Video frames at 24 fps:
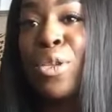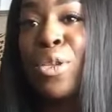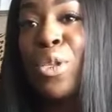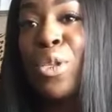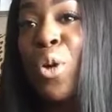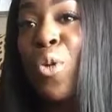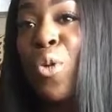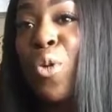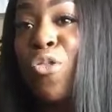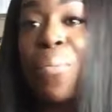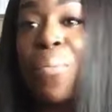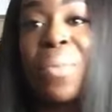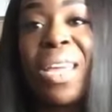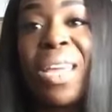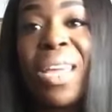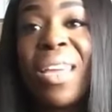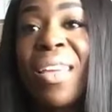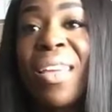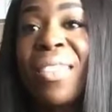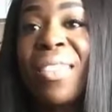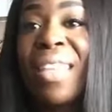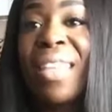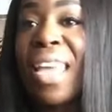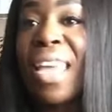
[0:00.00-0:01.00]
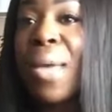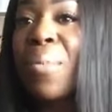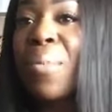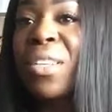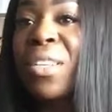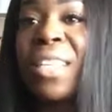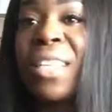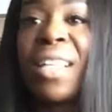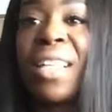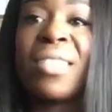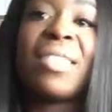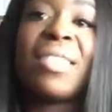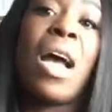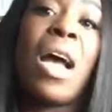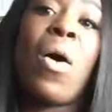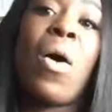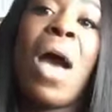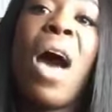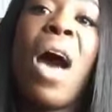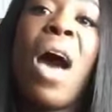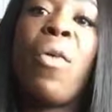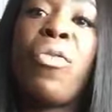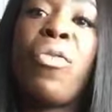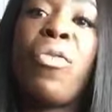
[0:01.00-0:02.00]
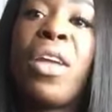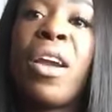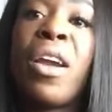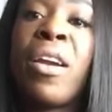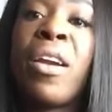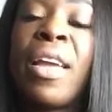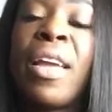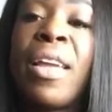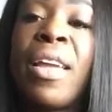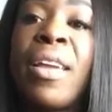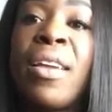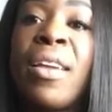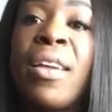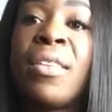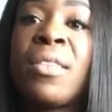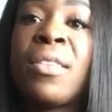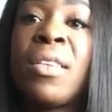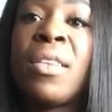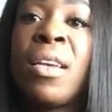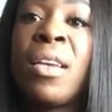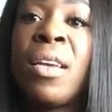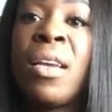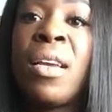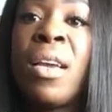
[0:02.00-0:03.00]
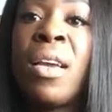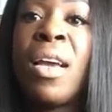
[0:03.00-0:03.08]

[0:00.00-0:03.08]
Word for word: So for me, the image that's now out there is